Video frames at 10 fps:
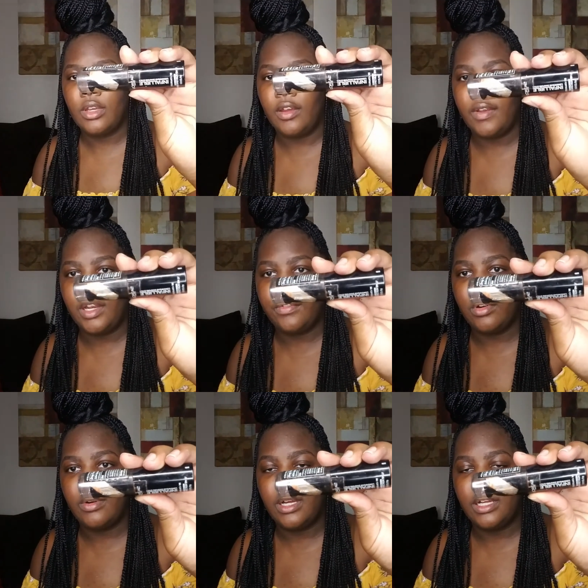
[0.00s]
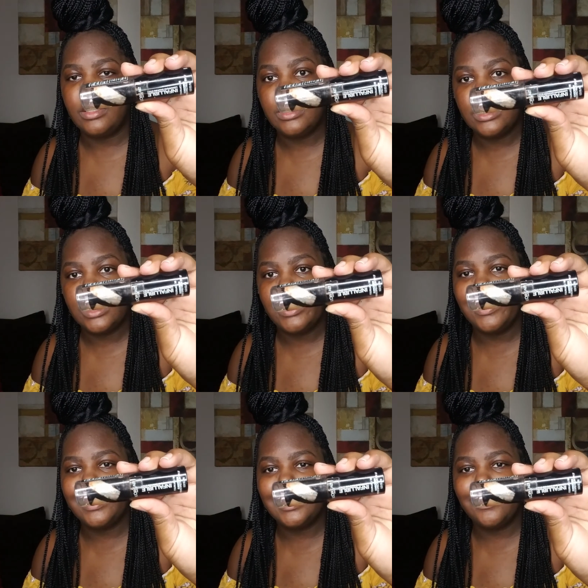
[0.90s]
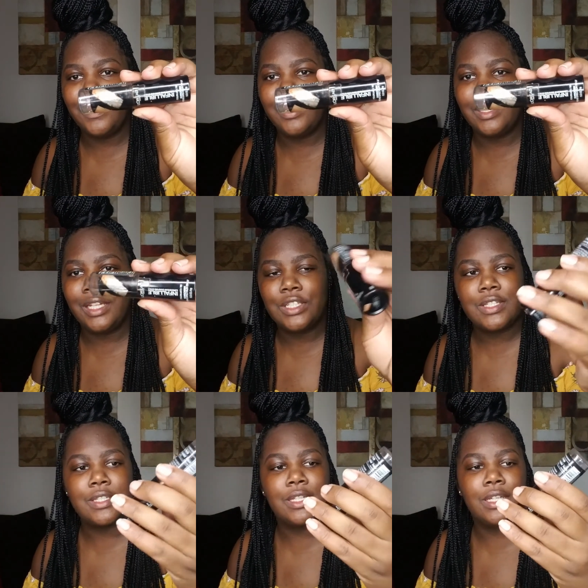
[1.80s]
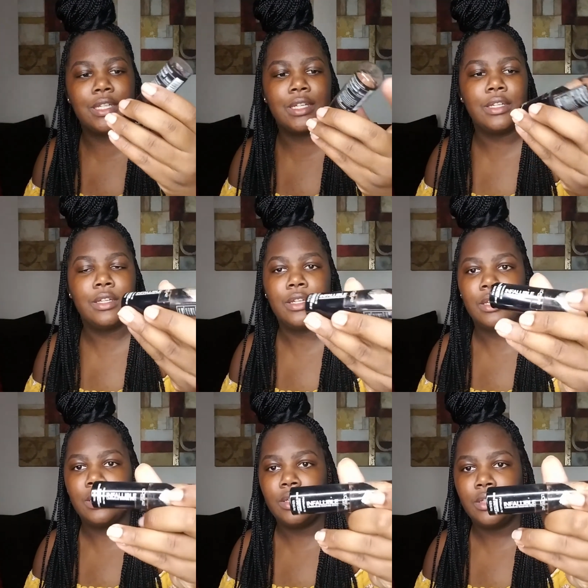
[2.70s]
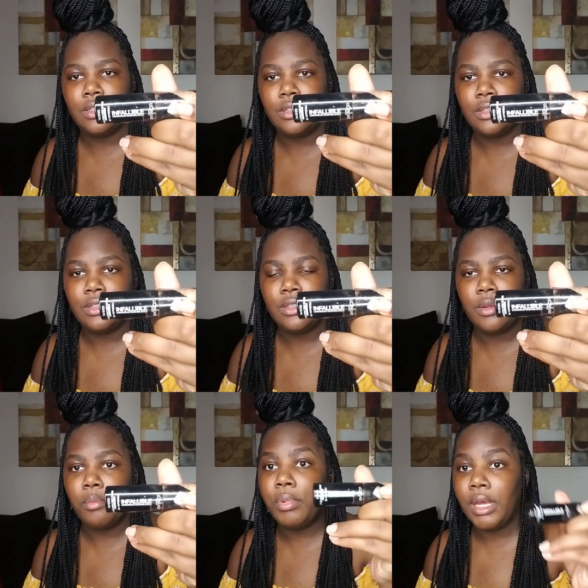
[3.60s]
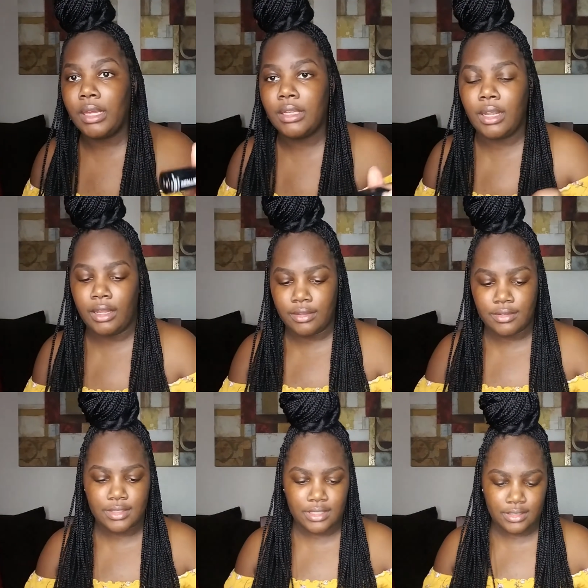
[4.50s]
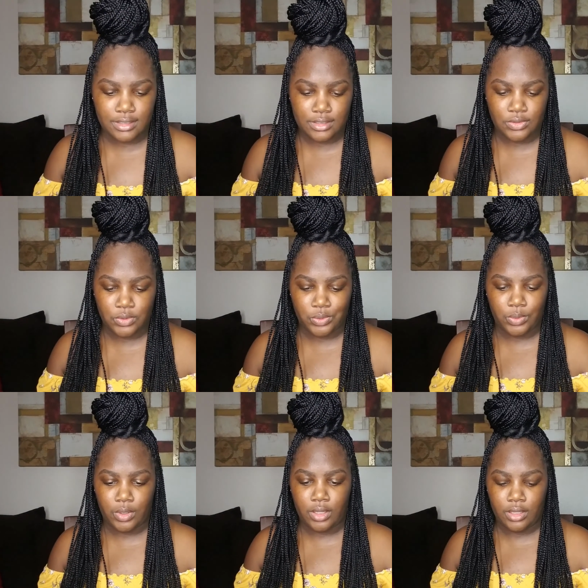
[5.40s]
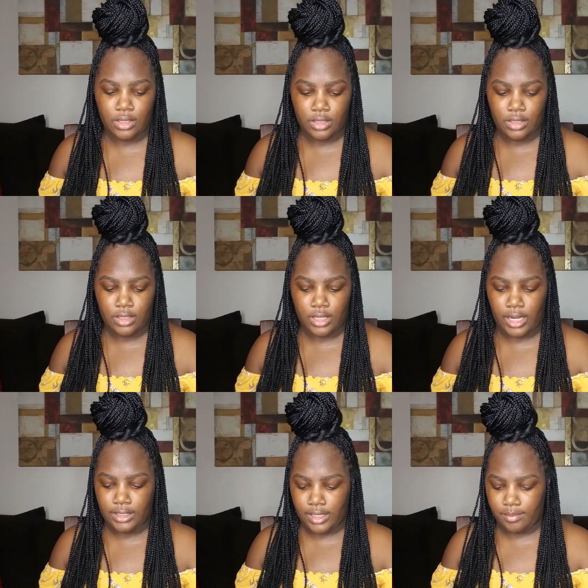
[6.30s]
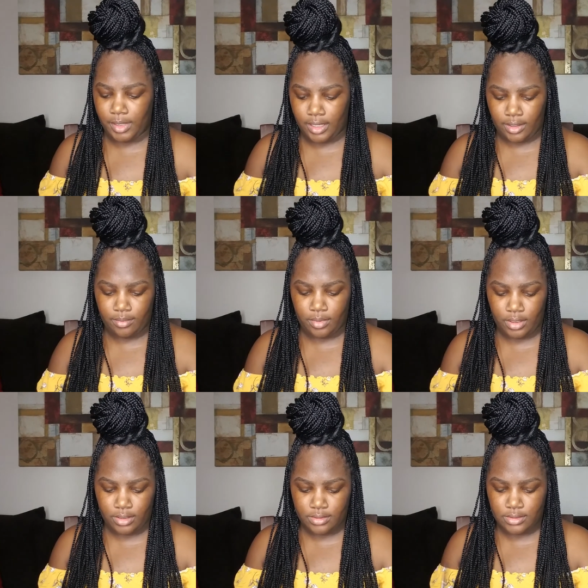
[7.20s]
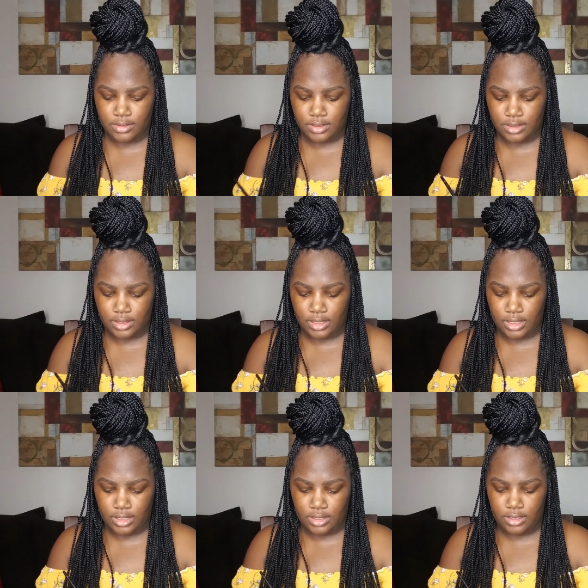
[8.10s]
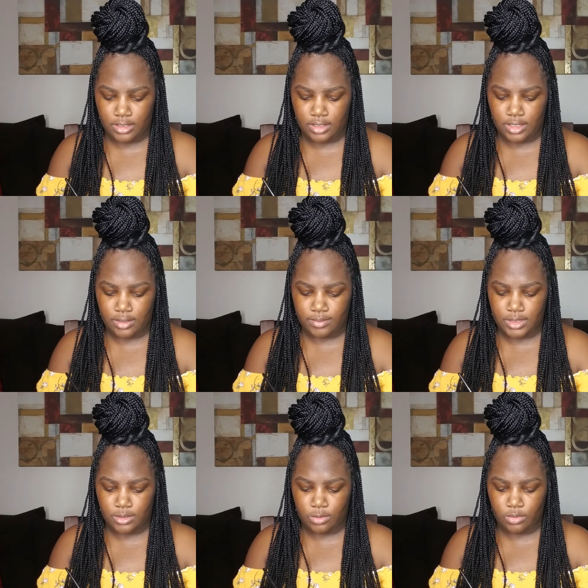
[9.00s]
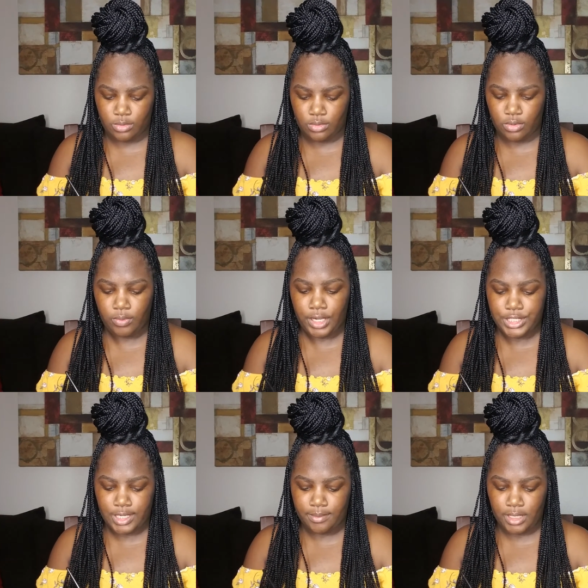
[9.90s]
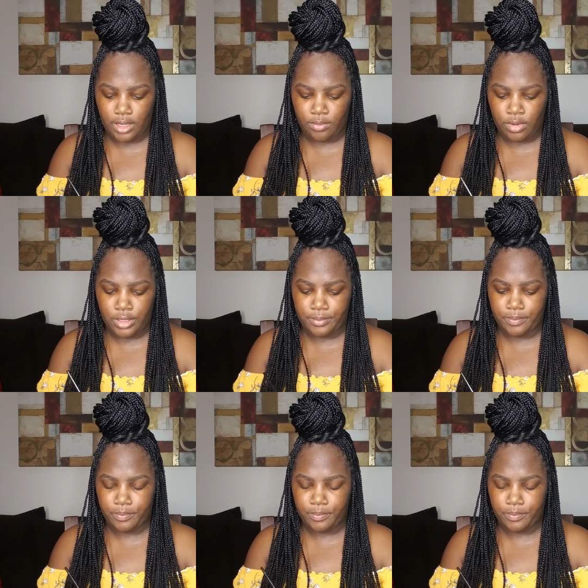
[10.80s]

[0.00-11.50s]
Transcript: I've had it for a while, so it's a foundation stick, but I use it to highlight my eyebrows and get them to the right shape that I want.